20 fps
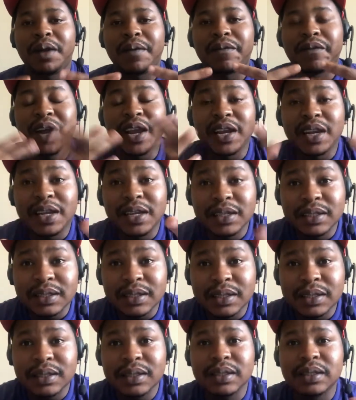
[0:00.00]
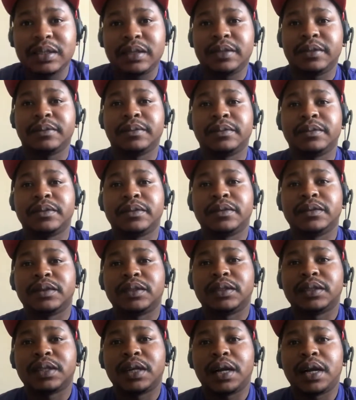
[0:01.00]
finances,
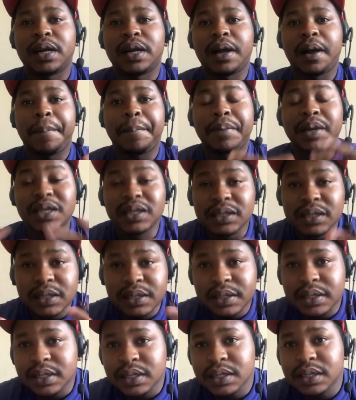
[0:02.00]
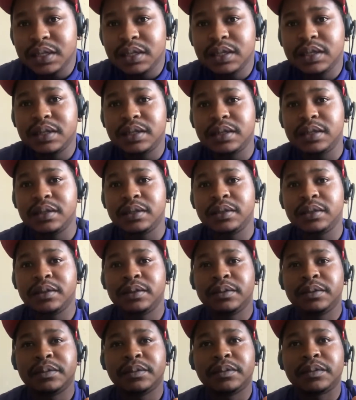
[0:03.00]
businesses,
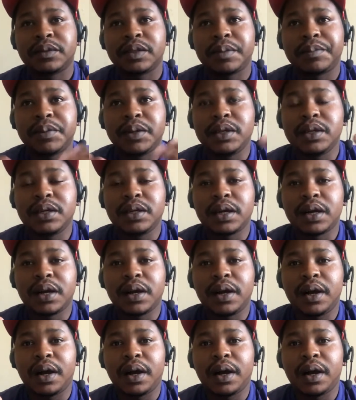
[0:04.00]
being